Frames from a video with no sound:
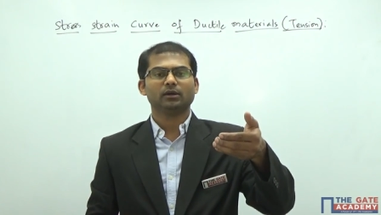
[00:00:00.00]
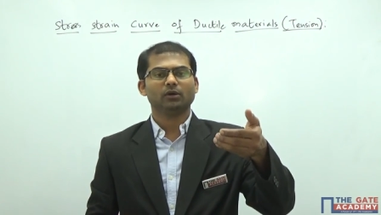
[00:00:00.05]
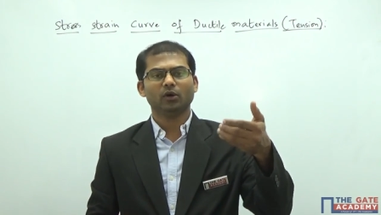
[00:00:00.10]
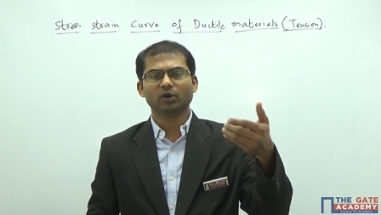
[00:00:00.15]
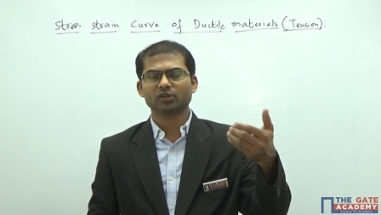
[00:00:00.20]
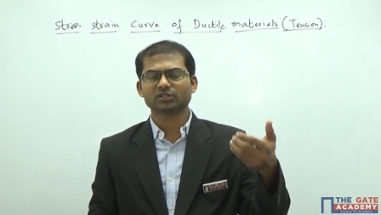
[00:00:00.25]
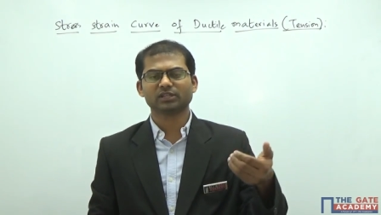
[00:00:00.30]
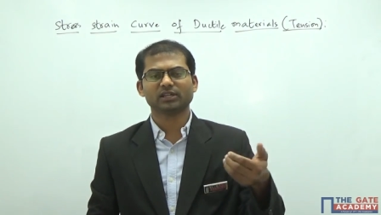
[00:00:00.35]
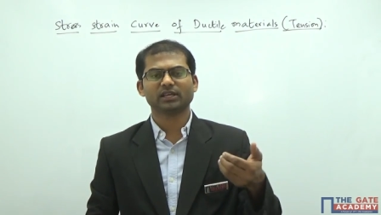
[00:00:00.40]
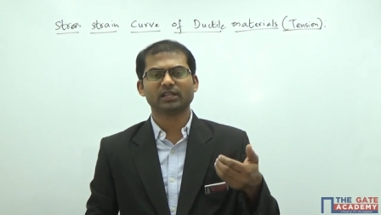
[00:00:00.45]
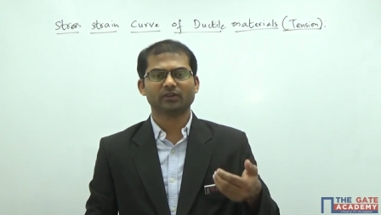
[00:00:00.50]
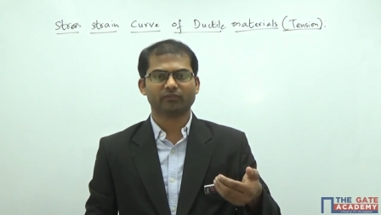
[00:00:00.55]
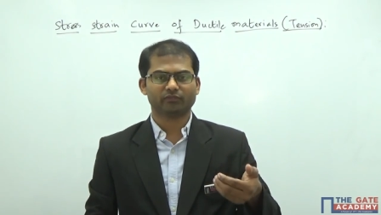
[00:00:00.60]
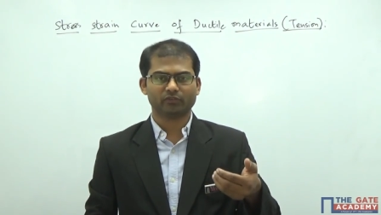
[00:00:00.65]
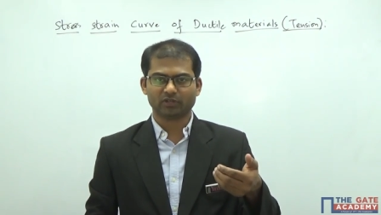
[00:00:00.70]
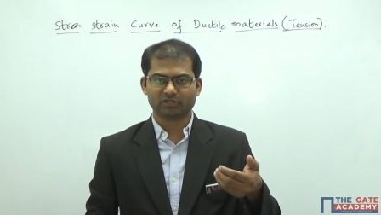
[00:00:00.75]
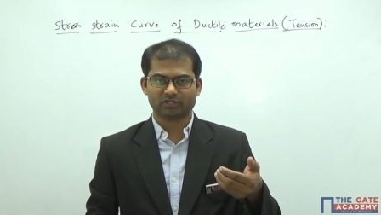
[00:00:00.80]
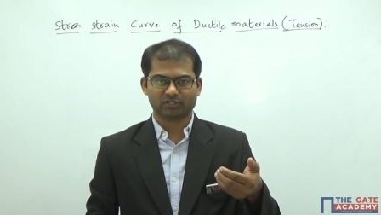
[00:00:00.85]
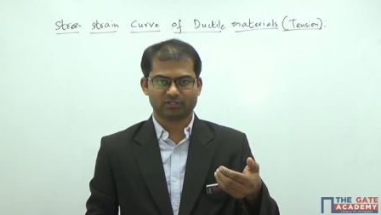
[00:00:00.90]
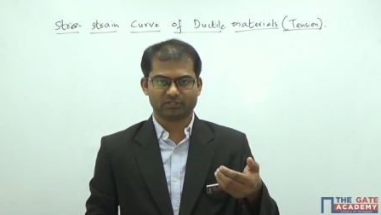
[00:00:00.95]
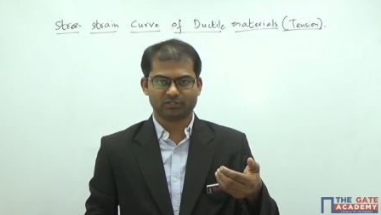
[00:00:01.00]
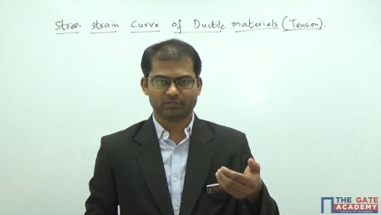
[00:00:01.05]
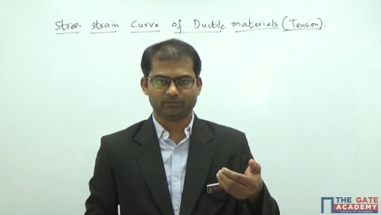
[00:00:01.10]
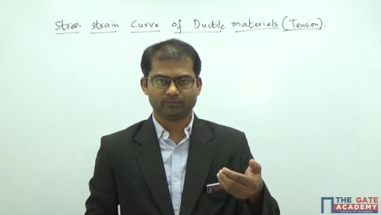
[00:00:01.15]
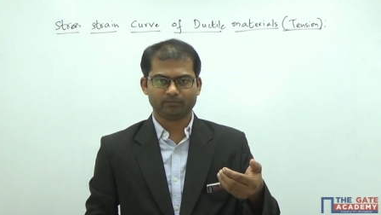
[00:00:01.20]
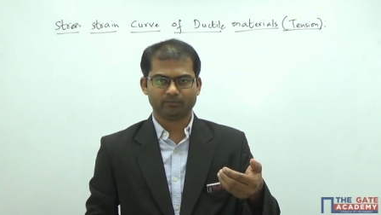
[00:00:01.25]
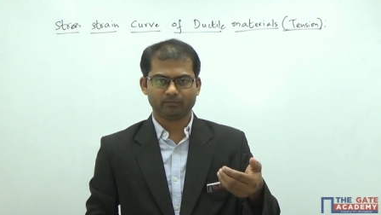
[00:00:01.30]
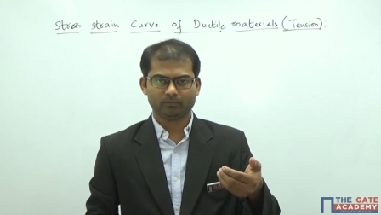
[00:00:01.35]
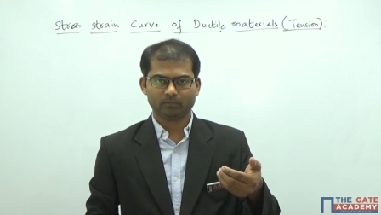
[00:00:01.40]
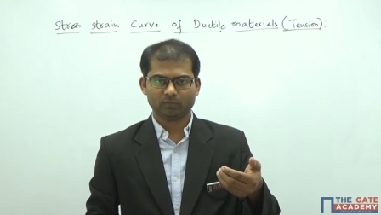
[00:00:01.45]
original area of cross
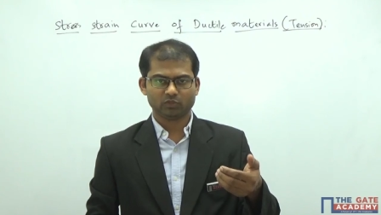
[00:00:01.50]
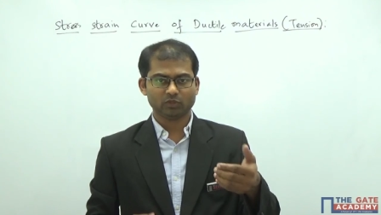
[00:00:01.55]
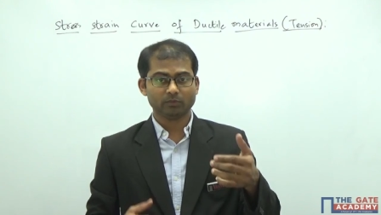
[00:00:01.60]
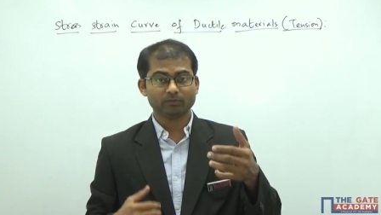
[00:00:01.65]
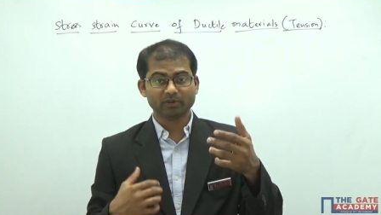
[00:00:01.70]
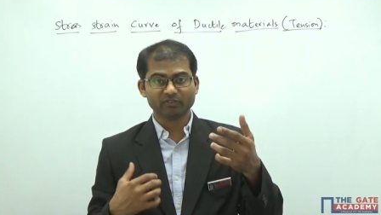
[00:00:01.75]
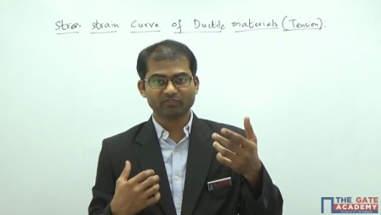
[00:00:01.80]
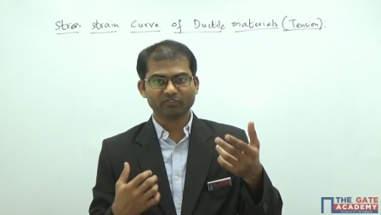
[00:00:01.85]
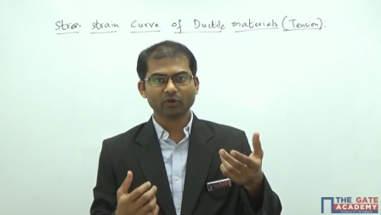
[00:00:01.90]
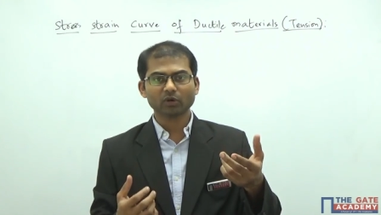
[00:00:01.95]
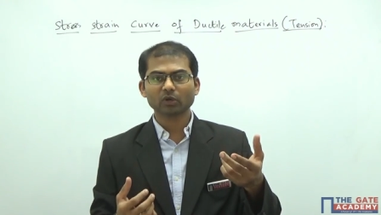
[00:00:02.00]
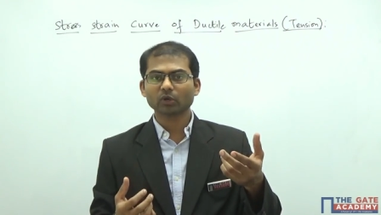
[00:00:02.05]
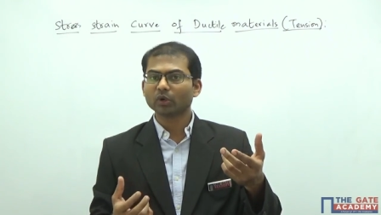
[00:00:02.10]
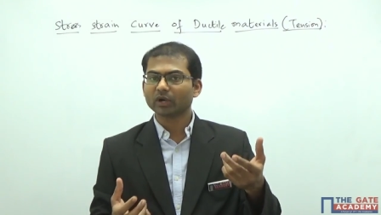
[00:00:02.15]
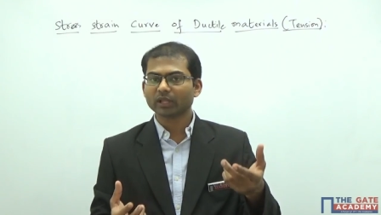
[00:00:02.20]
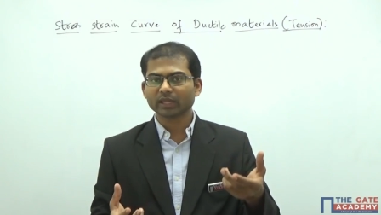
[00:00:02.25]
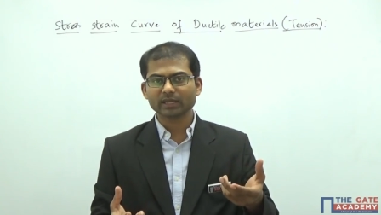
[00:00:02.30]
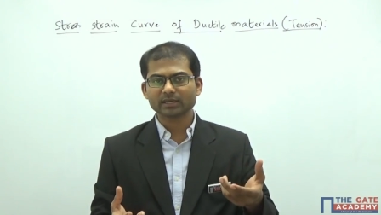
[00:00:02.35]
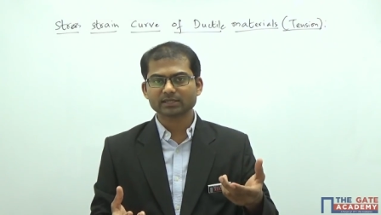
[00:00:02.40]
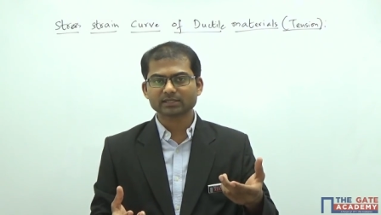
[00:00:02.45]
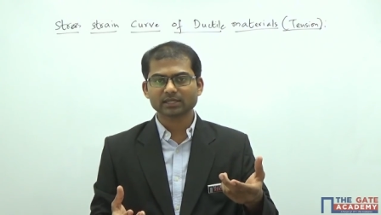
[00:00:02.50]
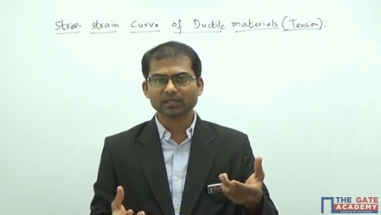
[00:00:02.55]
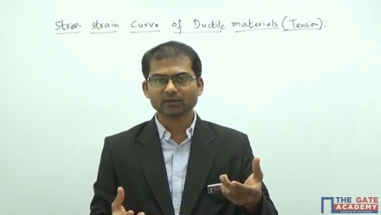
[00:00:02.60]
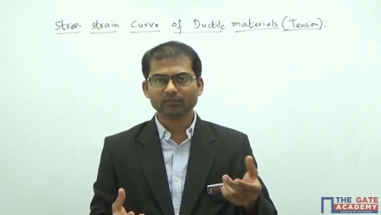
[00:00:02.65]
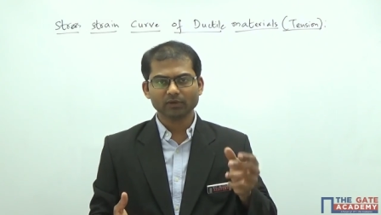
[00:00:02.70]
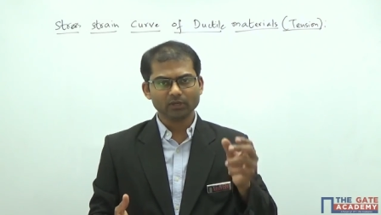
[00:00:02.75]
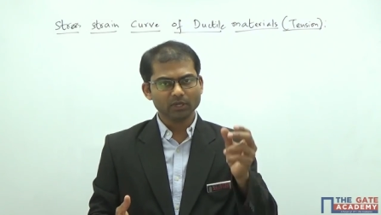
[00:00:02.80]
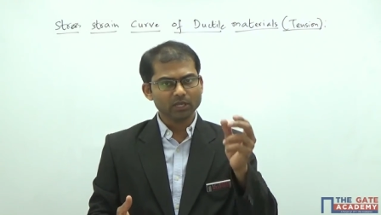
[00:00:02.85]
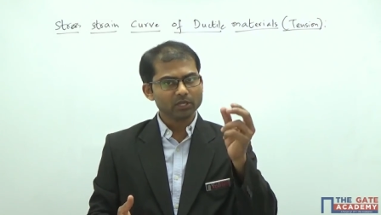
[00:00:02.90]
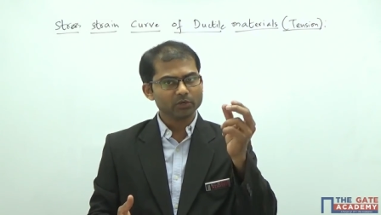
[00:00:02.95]
section. So before loading itself,